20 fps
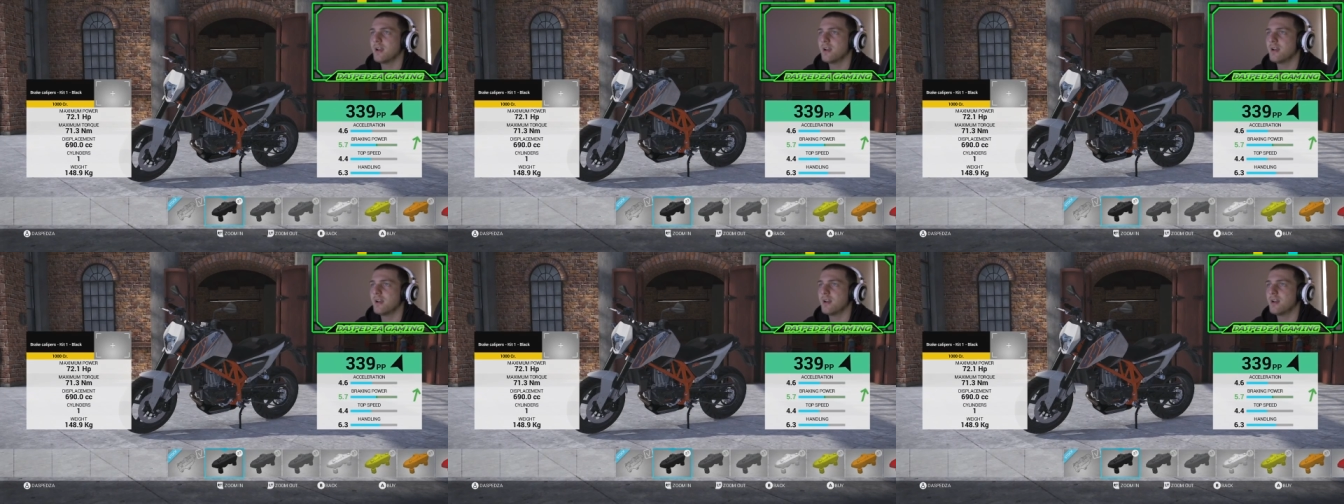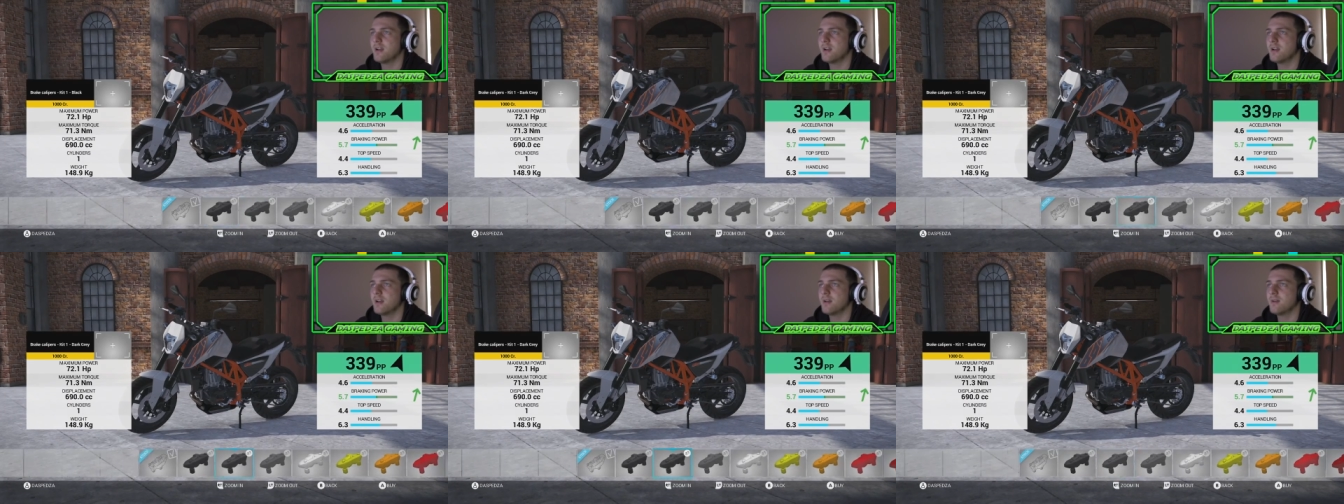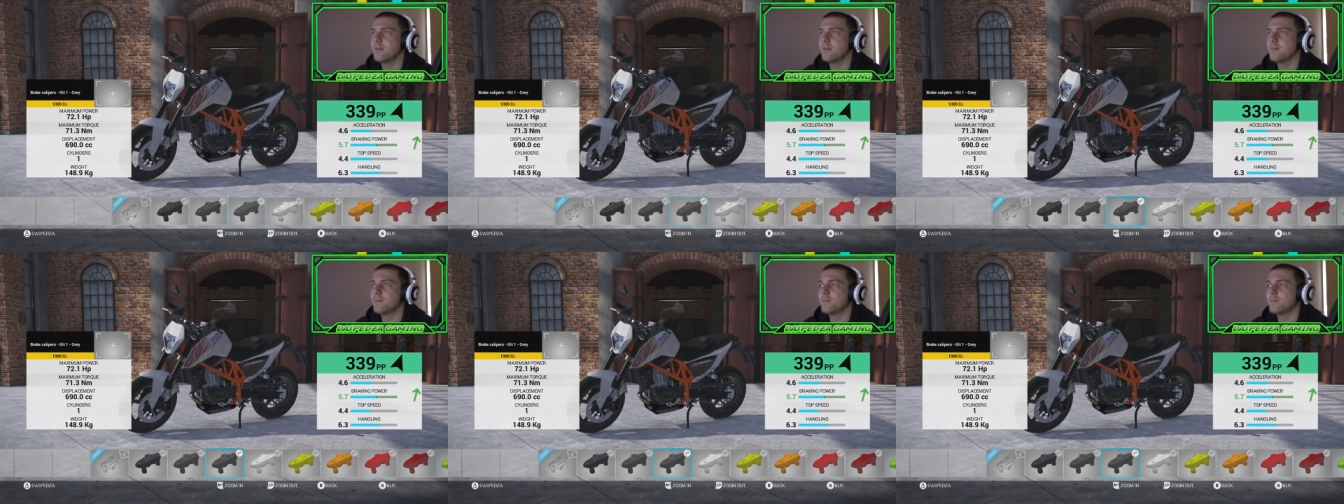
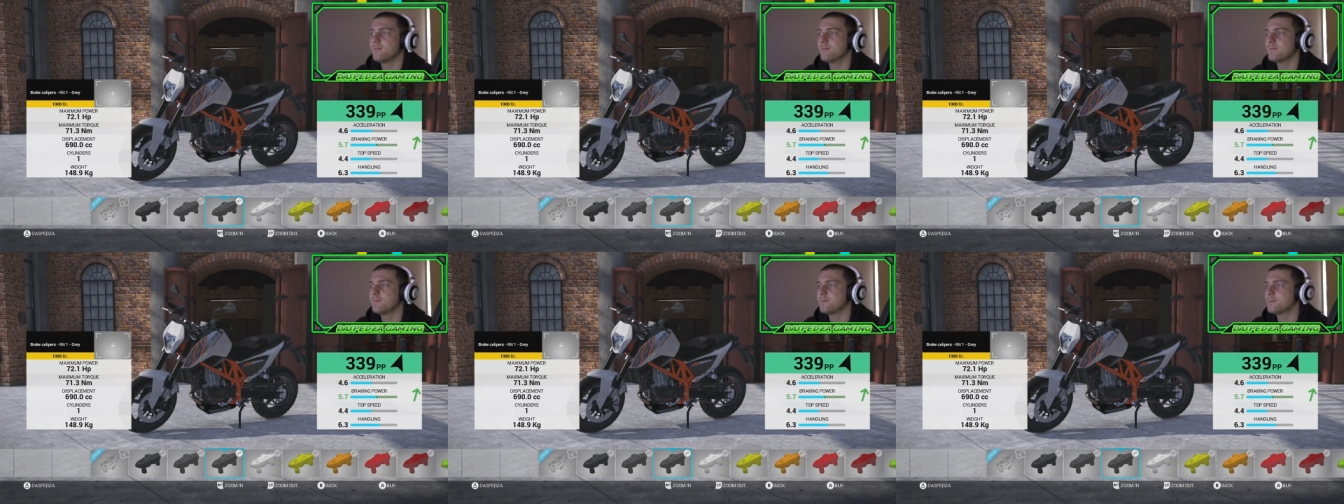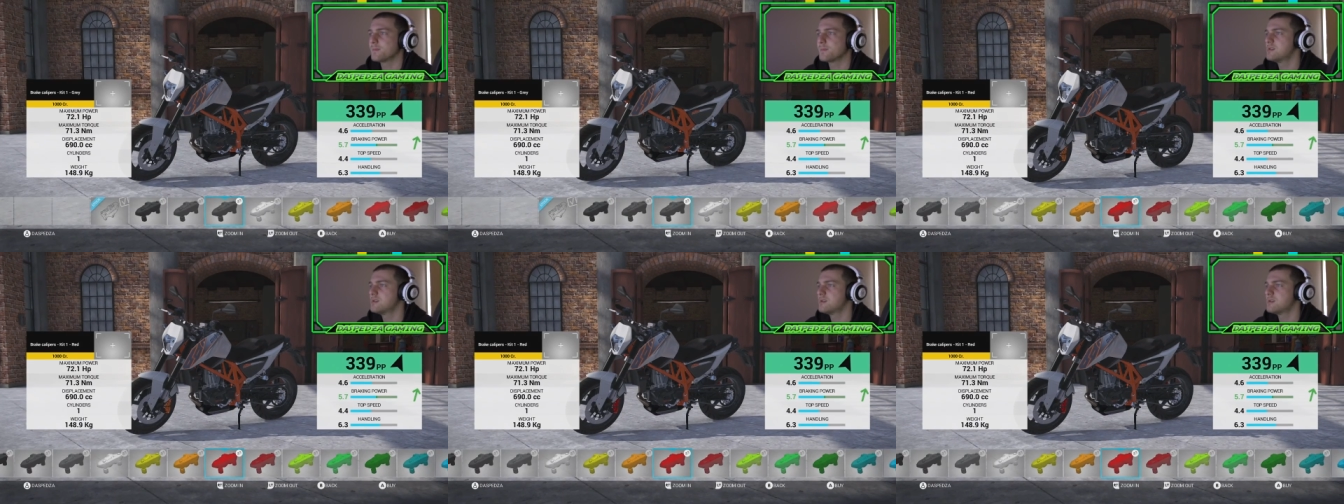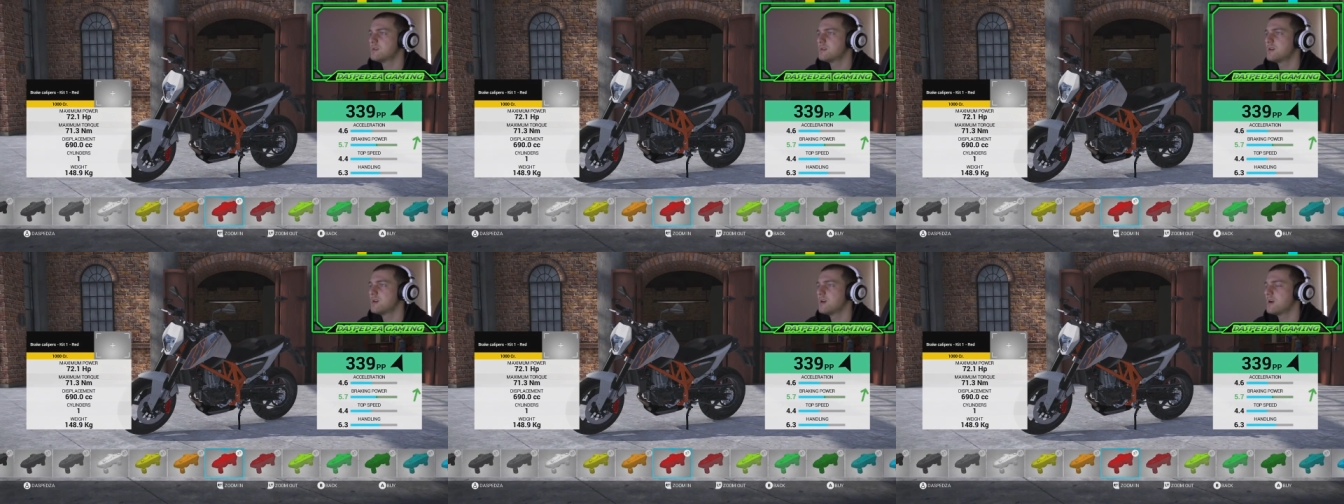Um,
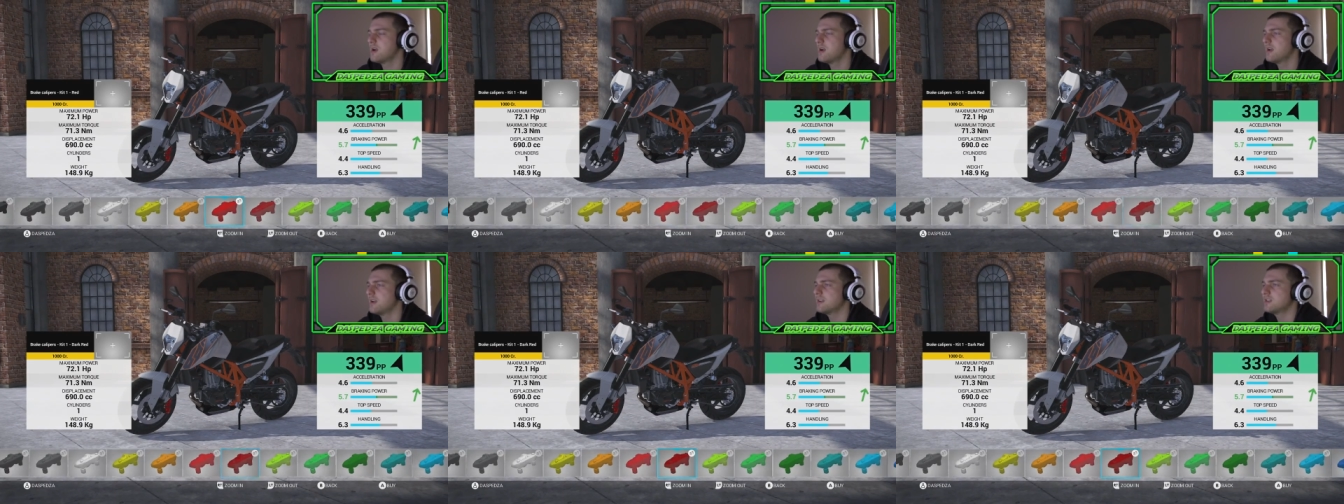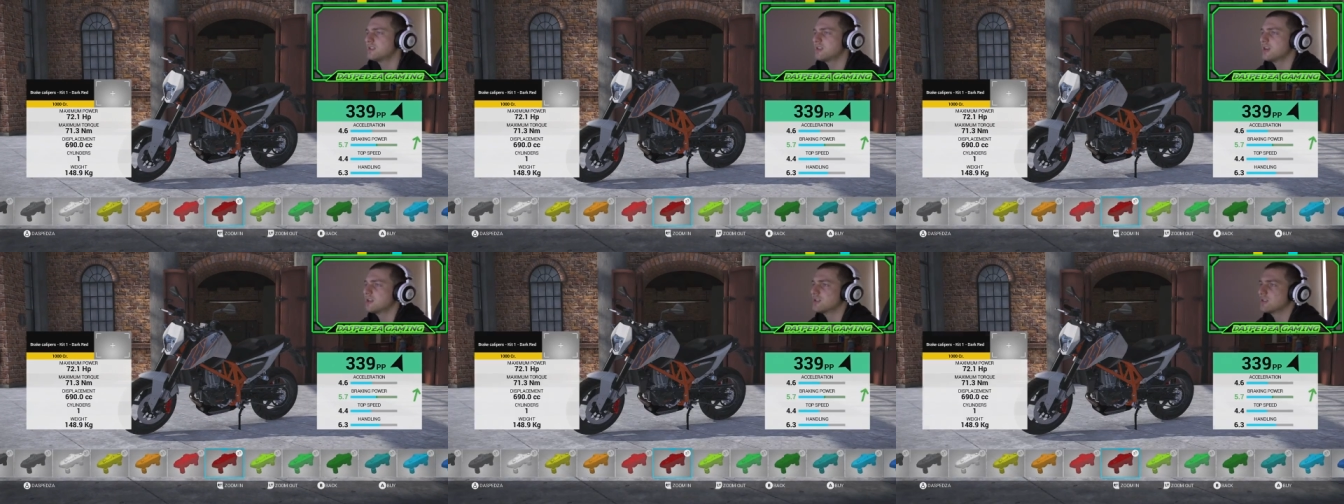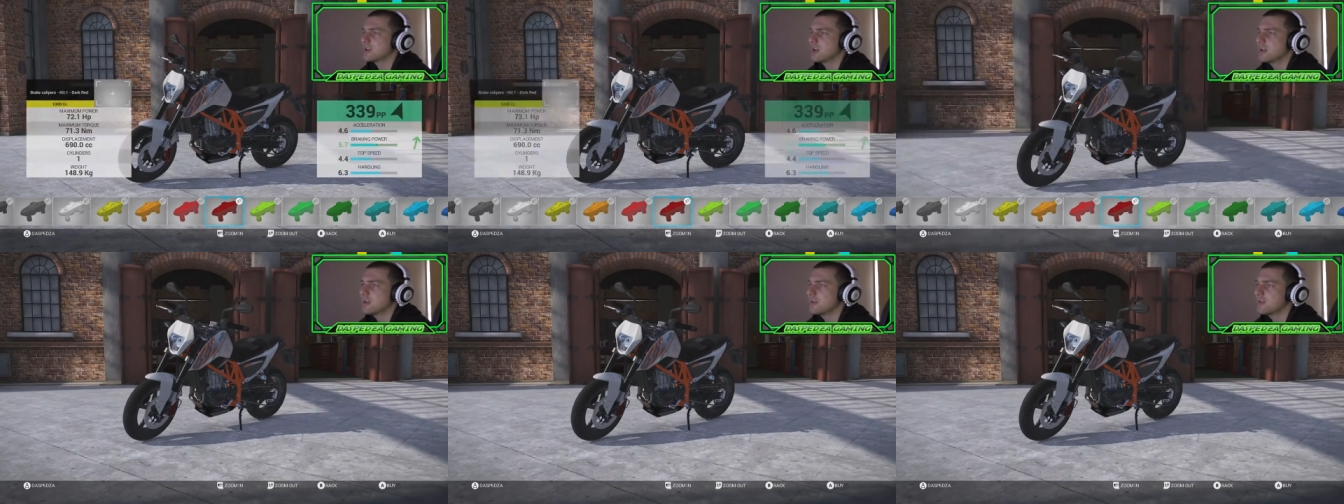you change
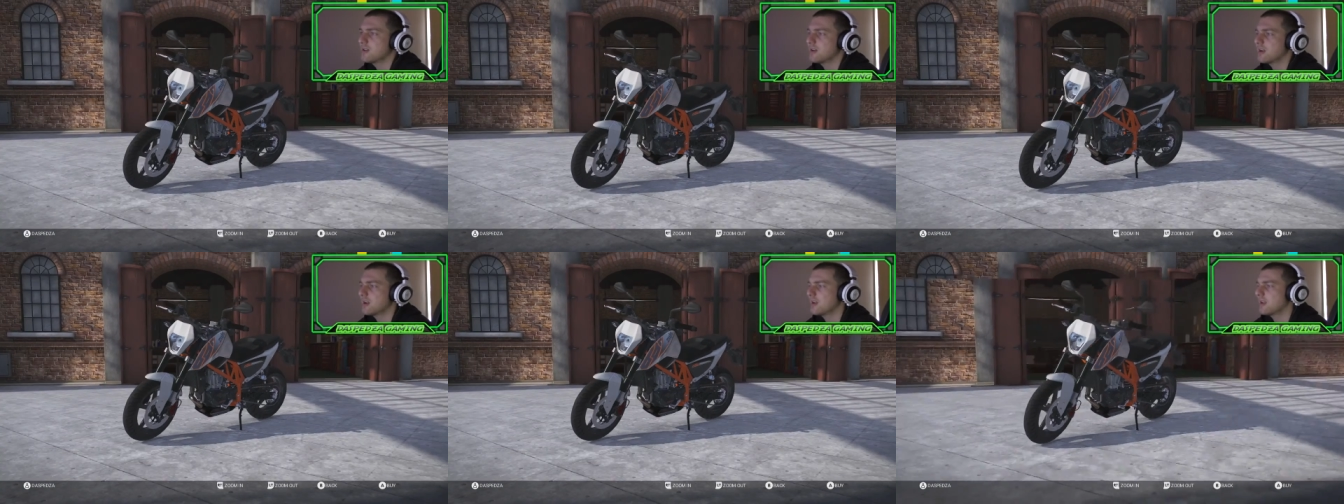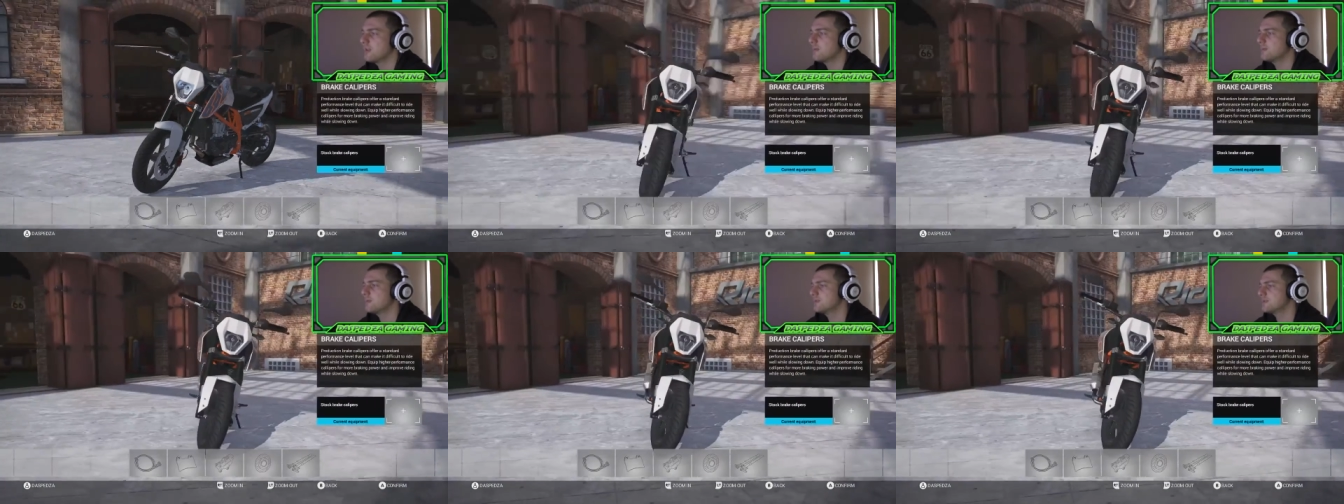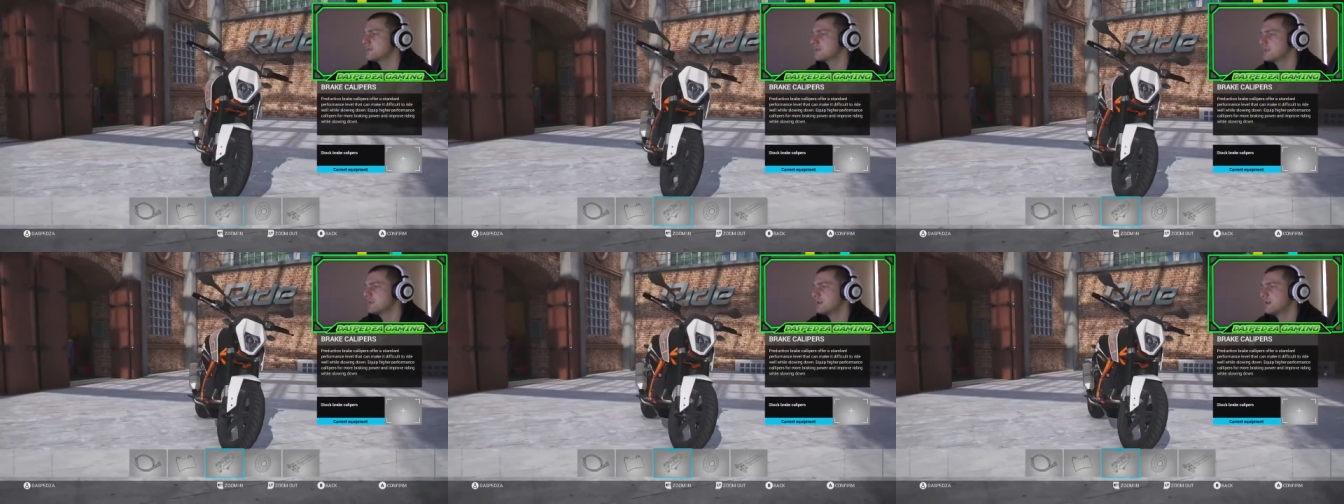the colour of your
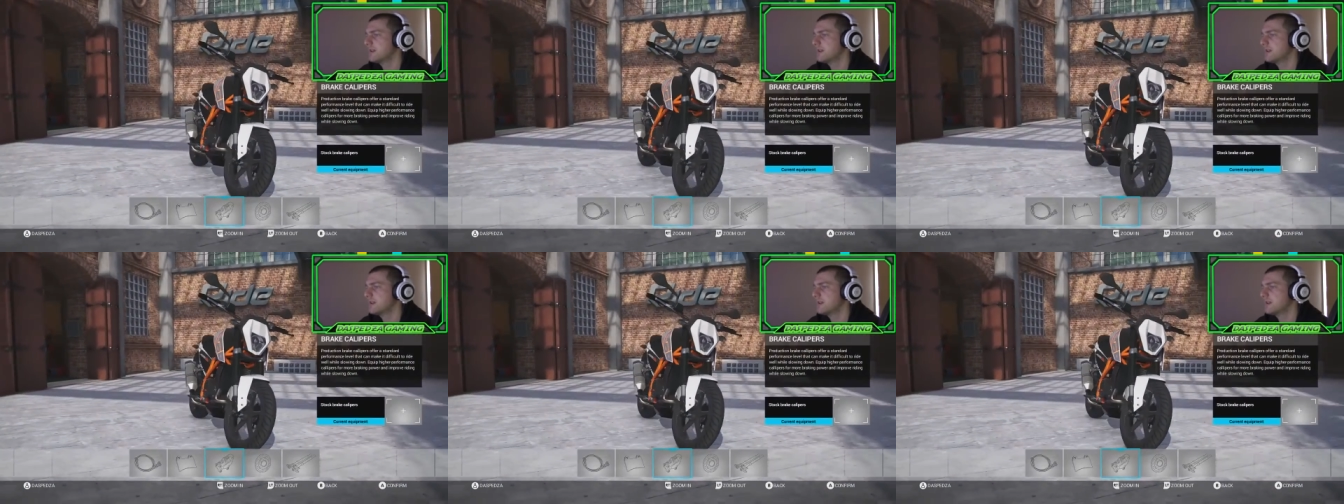calipers.